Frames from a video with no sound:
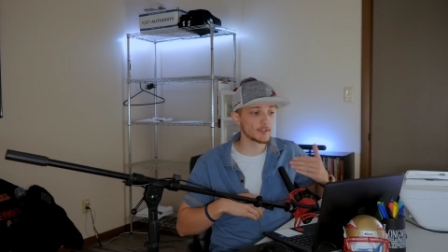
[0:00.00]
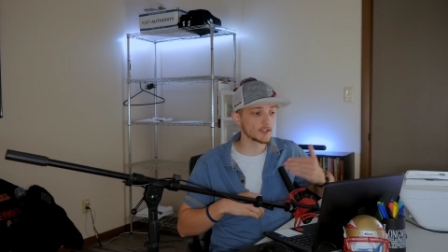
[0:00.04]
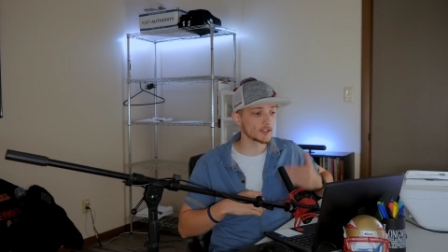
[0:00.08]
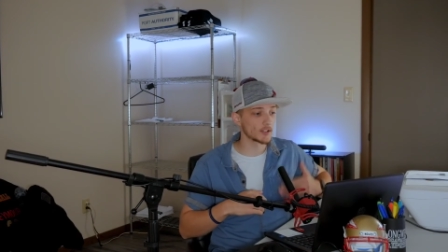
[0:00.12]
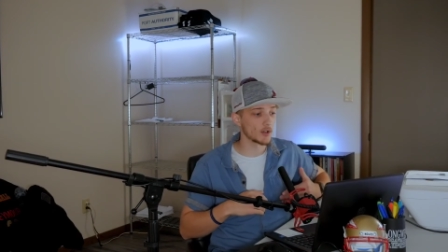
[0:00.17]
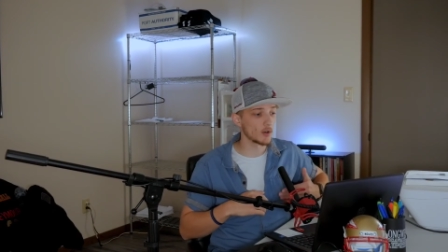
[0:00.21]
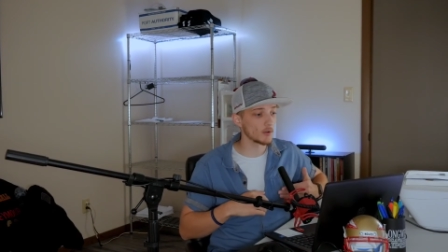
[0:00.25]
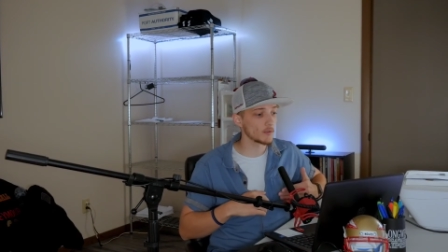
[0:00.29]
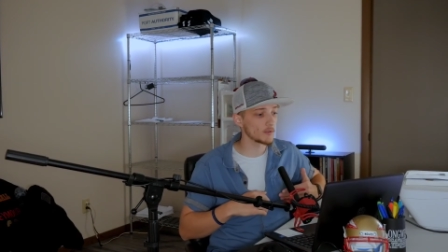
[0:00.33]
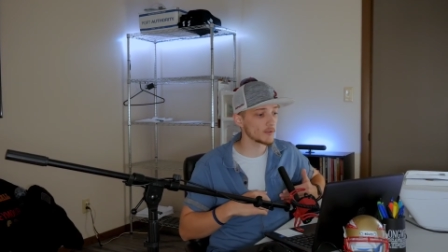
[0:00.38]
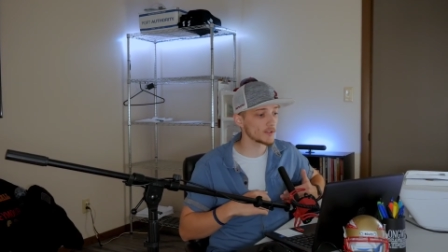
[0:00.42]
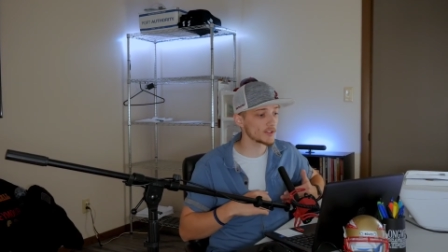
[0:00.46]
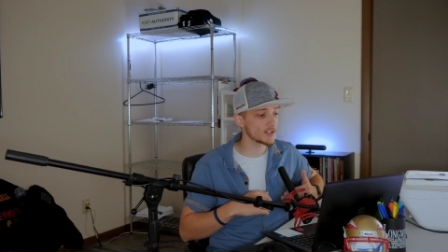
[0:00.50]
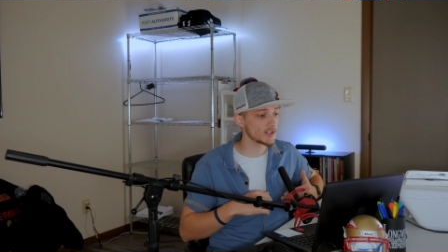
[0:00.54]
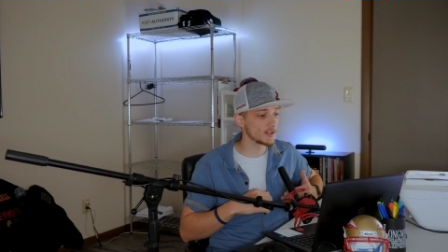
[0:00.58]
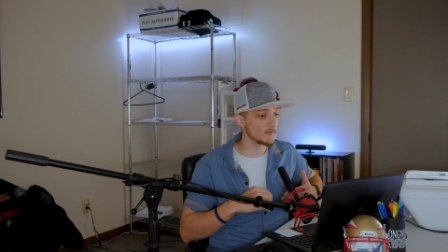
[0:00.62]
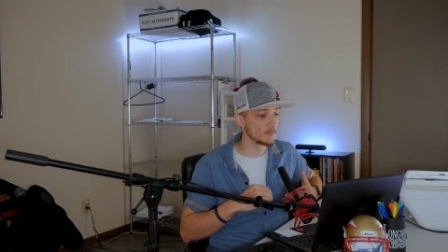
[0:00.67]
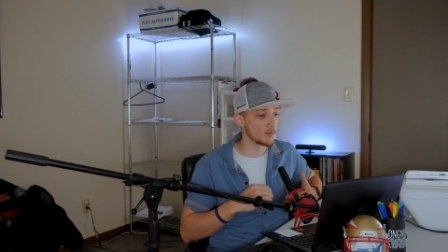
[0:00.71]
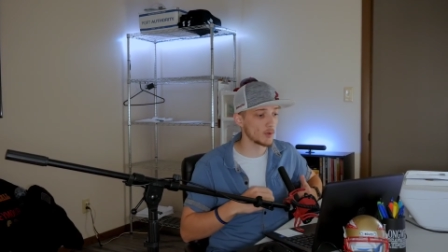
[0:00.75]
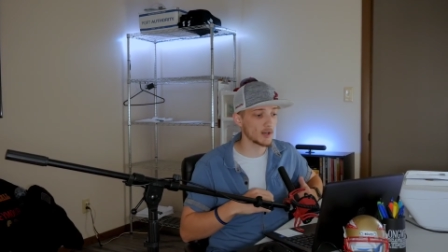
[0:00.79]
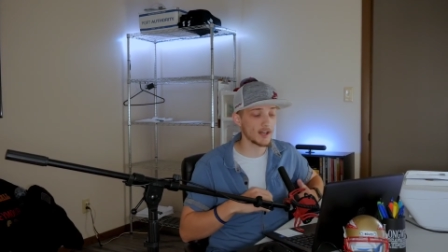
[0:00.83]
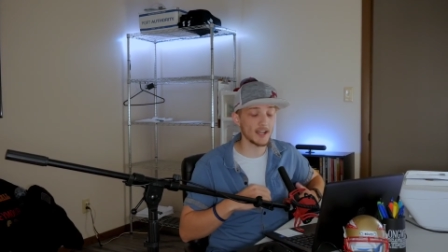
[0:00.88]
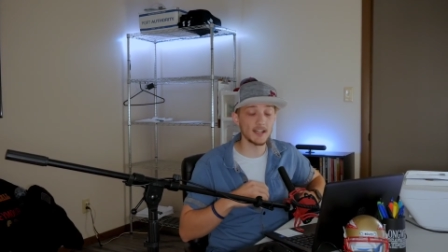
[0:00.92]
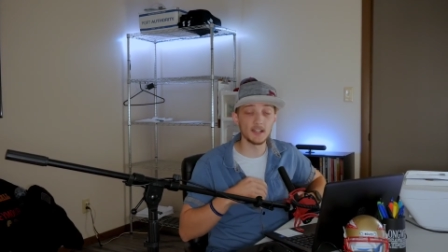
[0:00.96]
regardless
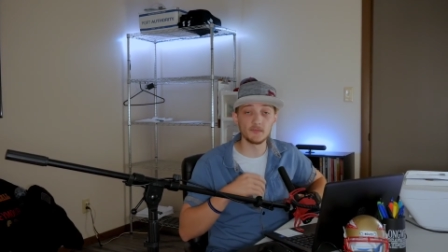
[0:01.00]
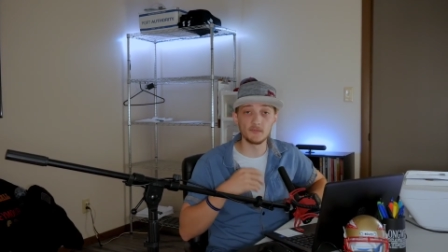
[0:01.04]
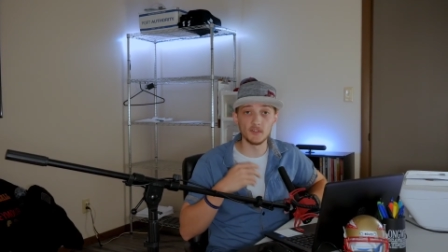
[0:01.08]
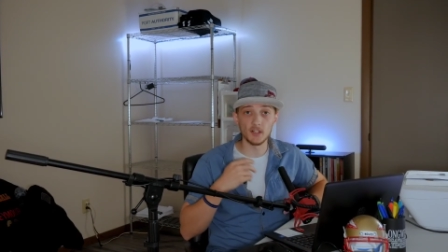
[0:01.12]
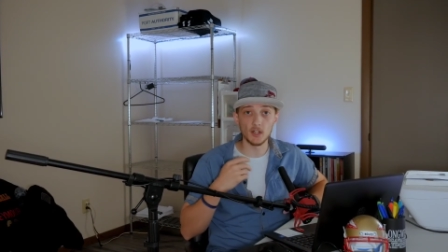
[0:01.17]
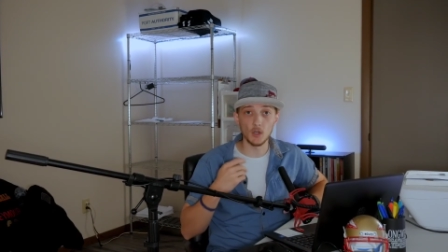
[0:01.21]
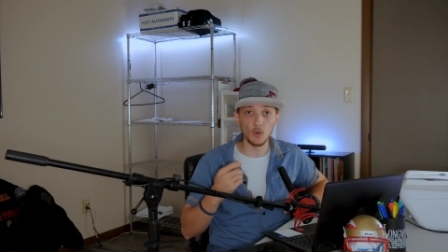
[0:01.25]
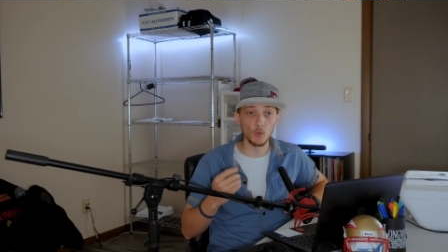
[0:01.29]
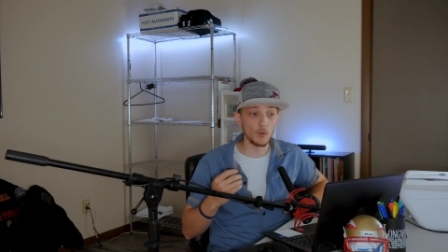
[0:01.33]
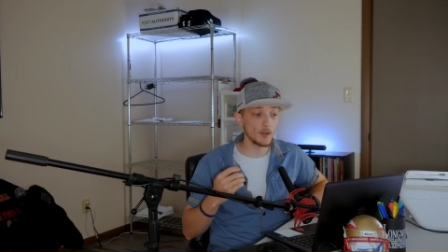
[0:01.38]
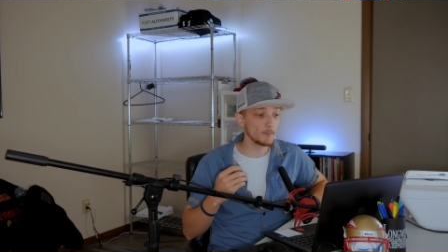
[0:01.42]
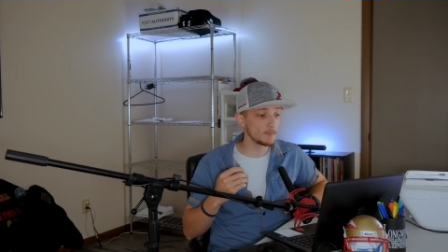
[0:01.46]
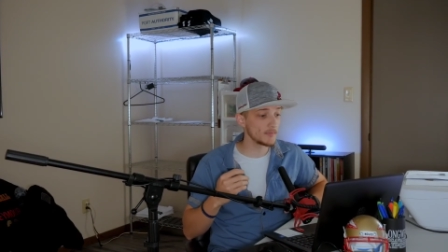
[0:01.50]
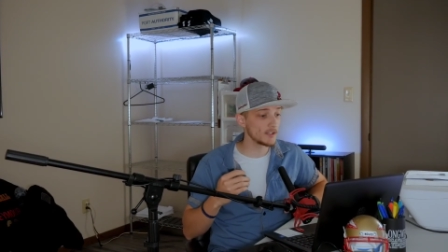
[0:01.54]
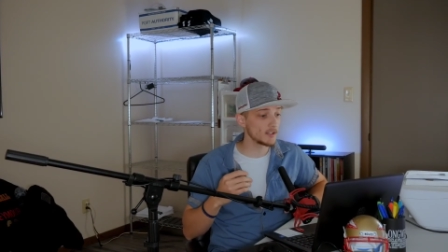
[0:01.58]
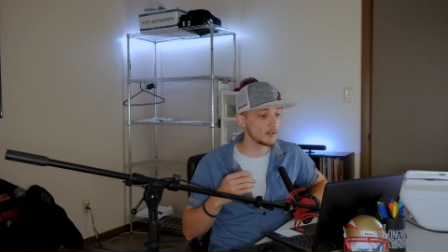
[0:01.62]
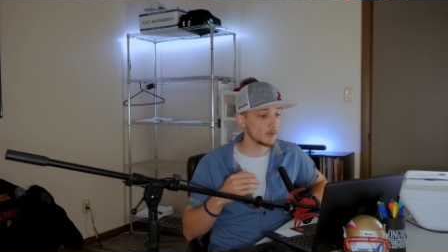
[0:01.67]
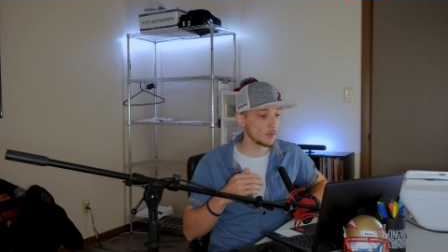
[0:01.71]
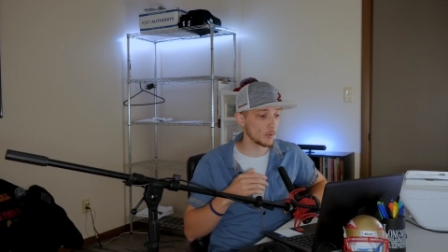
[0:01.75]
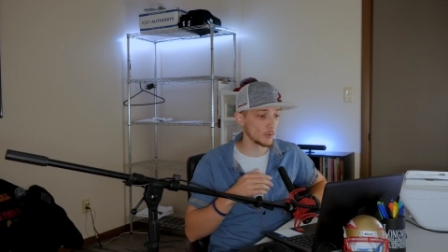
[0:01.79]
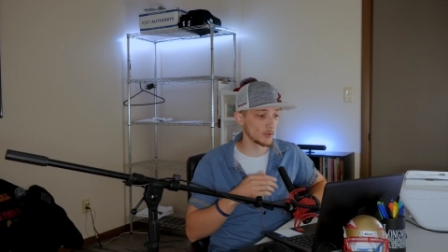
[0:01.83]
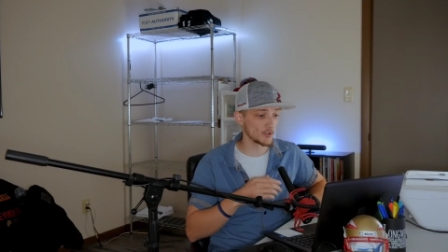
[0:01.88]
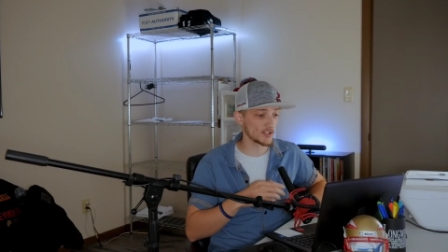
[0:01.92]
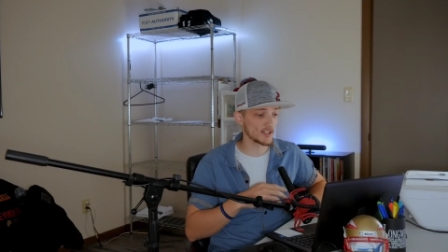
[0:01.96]
of what kind of
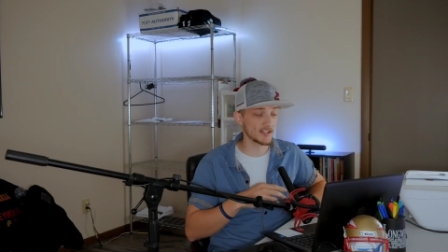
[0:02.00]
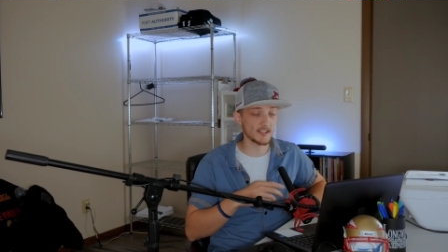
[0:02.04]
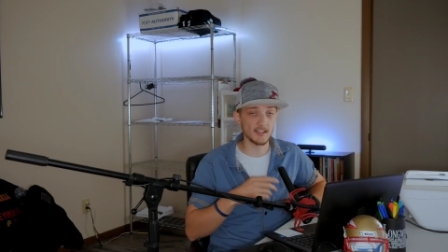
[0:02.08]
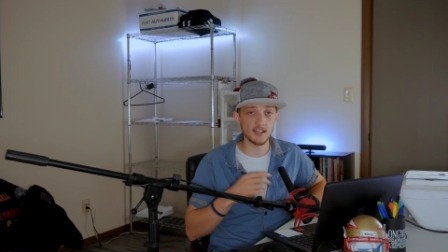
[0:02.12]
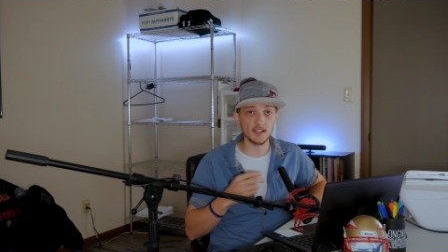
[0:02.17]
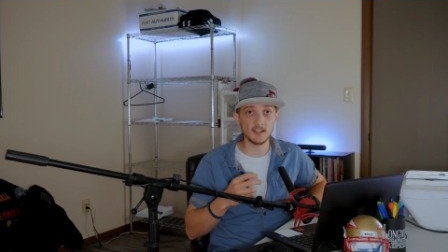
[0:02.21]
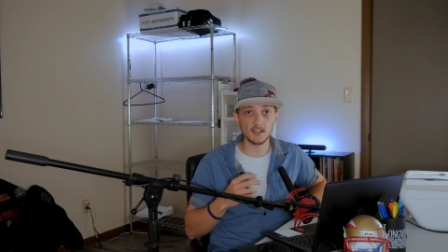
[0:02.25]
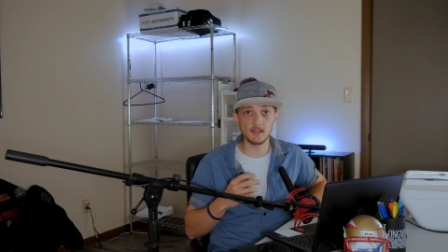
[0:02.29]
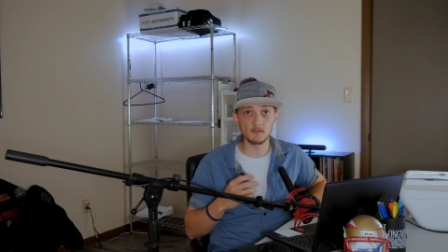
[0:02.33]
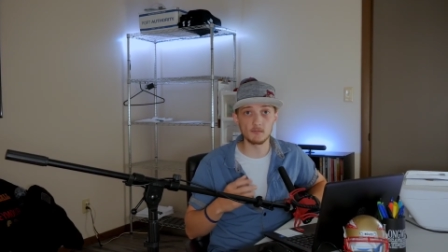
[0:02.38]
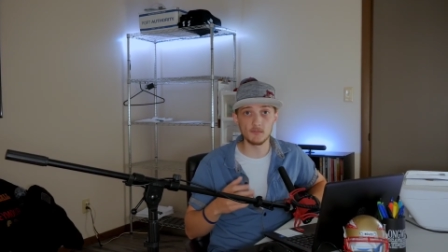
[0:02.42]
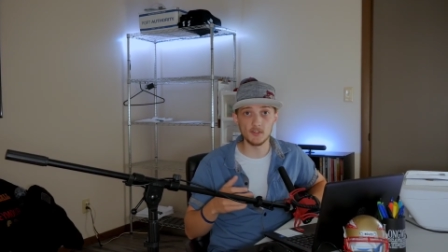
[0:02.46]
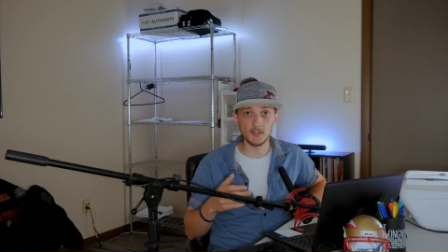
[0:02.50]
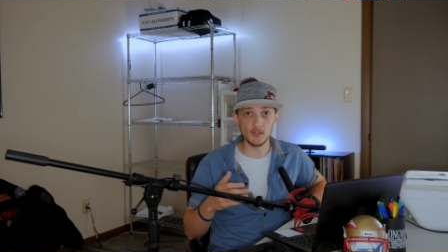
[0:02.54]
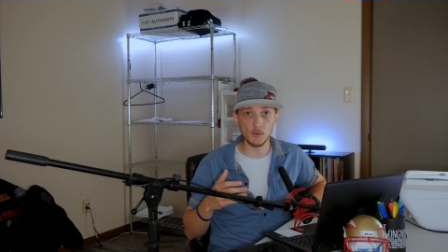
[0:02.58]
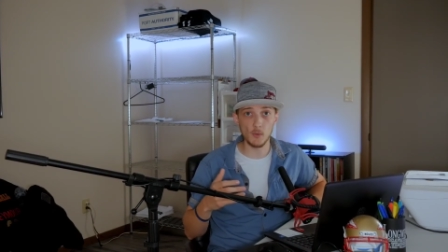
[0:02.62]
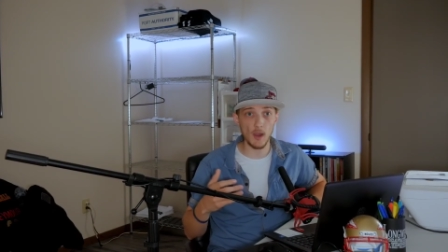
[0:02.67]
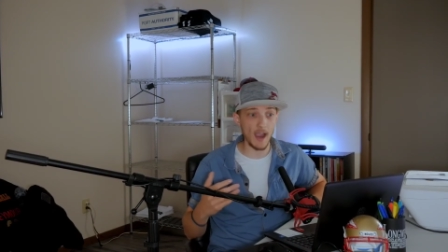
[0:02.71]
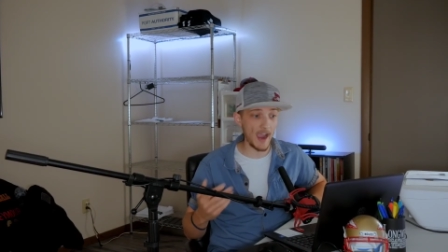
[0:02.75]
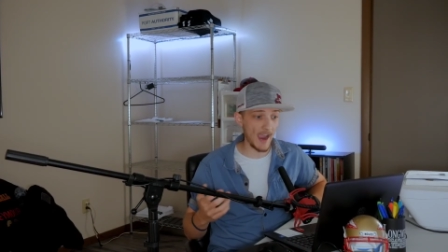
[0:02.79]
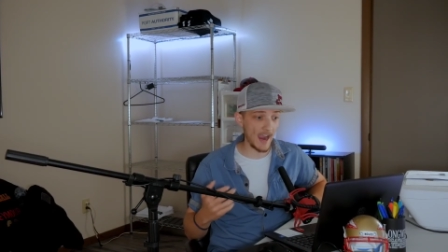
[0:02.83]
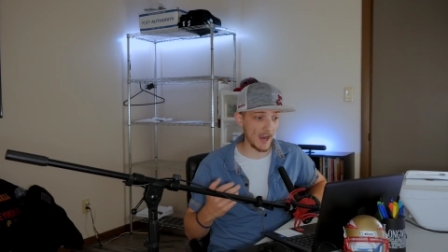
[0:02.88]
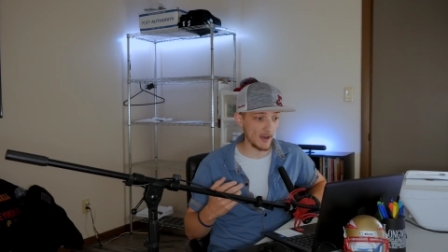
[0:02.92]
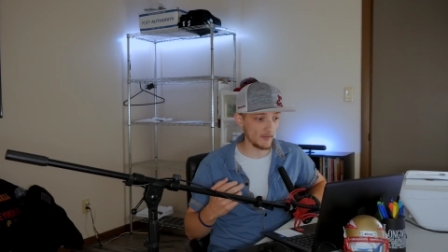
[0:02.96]
equipment or systems
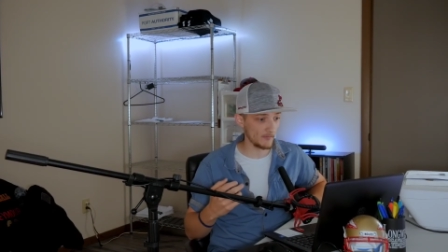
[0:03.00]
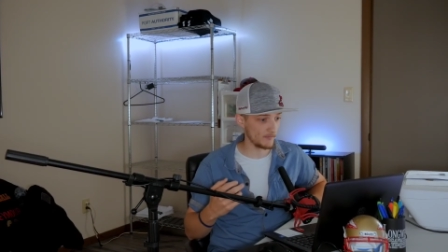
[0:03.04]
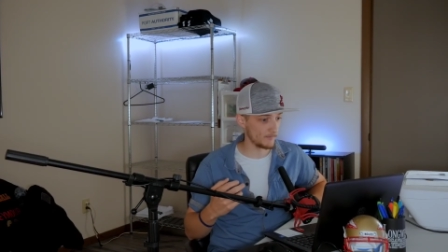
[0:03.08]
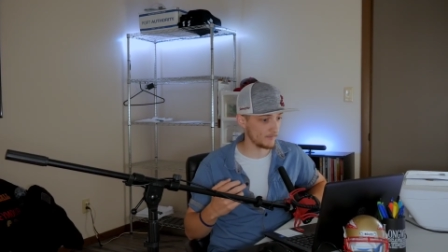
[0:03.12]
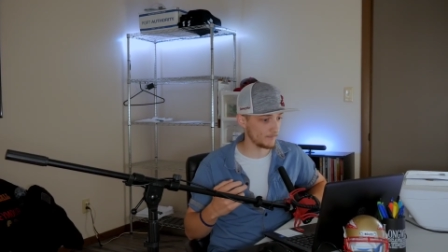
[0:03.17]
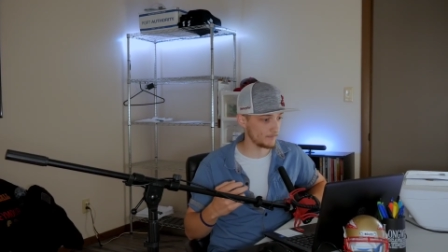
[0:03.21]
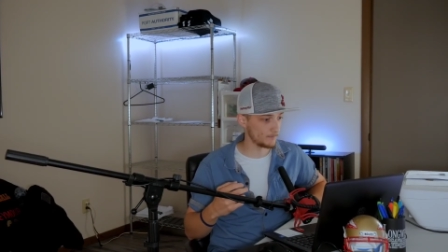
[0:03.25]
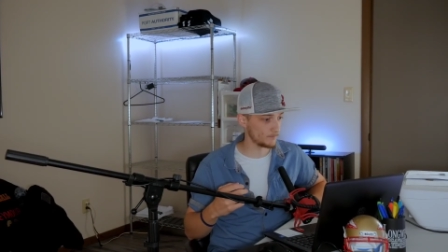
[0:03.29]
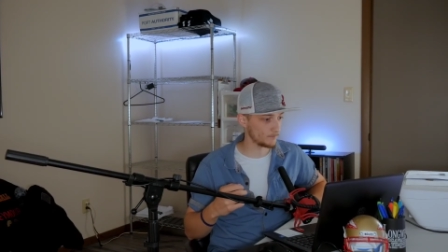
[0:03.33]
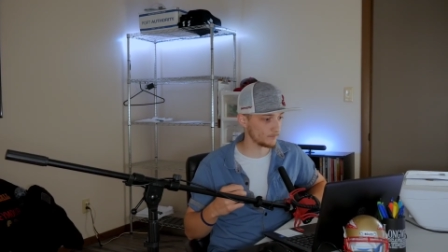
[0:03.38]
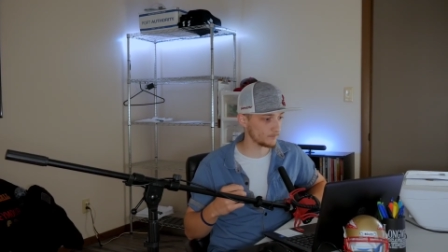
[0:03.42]
you have.